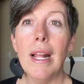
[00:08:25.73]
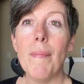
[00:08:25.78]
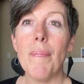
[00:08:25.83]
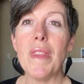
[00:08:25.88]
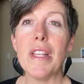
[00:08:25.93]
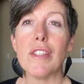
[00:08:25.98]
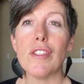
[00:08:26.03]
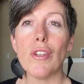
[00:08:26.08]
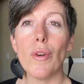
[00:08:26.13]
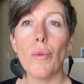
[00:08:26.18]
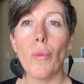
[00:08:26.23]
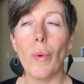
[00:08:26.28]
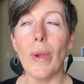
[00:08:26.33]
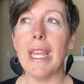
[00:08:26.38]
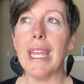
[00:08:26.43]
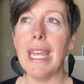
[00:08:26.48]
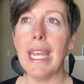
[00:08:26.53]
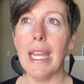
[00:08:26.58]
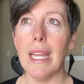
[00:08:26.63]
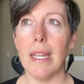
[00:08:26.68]
So we
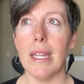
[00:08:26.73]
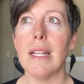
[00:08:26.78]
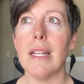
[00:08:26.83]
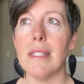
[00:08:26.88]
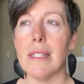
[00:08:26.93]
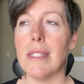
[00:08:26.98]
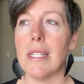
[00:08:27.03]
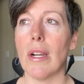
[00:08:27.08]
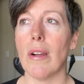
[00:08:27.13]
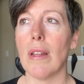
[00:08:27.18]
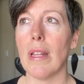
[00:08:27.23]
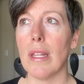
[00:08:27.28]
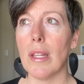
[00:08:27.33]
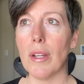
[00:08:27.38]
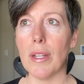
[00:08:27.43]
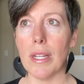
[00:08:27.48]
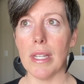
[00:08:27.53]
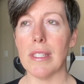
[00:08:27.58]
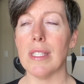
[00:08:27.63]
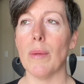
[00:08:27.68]
can't necessarily
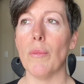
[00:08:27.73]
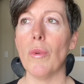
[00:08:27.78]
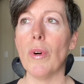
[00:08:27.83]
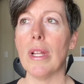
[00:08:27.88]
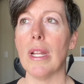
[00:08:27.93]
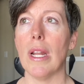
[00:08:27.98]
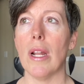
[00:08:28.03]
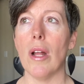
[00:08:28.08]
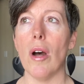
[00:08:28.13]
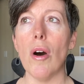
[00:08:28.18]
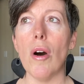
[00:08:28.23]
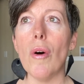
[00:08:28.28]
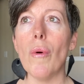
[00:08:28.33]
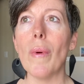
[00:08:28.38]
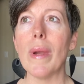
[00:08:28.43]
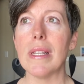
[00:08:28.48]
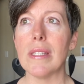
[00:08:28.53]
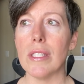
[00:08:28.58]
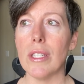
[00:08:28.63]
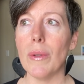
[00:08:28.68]
look at someone and
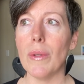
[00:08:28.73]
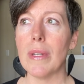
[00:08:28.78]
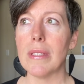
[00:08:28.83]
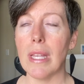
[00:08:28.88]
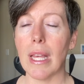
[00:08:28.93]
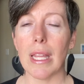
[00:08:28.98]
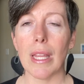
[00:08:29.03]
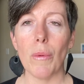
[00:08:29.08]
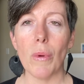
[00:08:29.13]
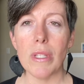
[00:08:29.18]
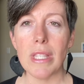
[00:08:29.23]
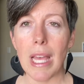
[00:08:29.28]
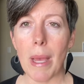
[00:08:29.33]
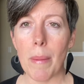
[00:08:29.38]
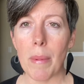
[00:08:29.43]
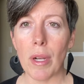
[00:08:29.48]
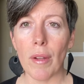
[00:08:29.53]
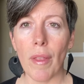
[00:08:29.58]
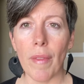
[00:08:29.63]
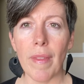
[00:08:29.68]
always know exactly what's
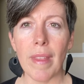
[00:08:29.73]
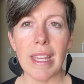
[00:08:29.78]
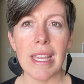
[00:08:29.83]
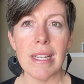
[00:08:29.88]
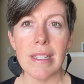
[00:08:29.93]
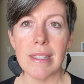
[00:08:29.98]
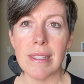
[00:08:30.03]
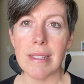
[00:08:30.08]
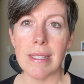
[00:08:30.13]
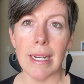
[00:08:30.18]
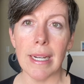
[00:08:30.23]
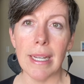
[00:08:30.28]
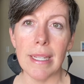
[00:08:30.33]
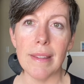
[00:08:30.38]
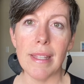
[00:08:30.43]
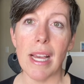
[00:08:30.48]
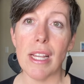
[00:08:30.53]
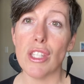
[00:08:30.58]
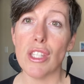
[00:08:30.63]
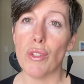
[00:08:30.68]
happening on the inside.
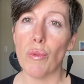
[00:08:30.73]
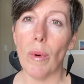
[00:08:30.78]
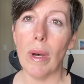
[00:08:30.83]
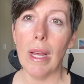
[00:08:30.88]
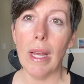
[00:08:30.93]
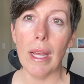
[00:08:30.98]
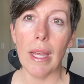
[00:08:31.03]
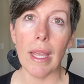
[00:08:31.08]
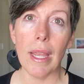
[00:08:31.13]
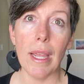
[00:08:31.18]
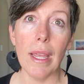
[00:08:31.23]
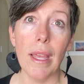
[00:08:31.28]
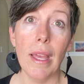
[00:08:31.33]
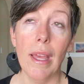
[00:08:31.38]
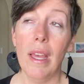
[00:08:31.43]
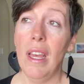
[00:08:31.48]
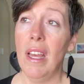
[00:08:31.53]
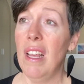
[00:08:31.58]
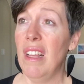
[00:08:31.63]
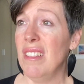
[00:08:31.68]
That's why
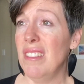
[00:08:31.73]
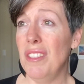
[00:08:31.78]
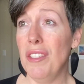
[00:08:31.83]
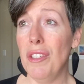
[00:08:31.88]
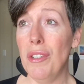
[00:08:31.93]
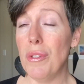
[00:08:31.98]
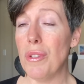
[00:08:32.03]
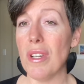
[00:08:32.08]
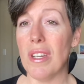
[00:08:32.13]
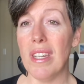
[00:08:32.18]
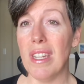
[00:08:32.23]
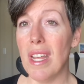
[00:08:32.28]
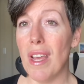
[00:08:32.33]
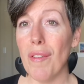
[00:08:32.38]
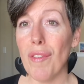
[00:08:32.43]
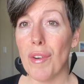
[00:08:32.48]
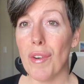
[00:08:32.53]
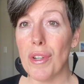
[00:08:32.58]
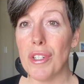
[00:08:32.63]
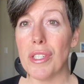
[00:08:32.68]
you should
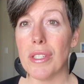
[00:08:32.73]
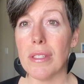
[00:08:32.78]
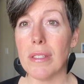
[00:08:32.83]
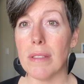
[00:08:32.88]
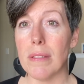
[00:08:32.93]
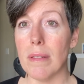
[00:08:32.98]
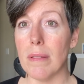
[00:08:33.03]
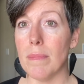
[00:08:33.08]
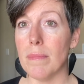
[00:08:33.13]
never just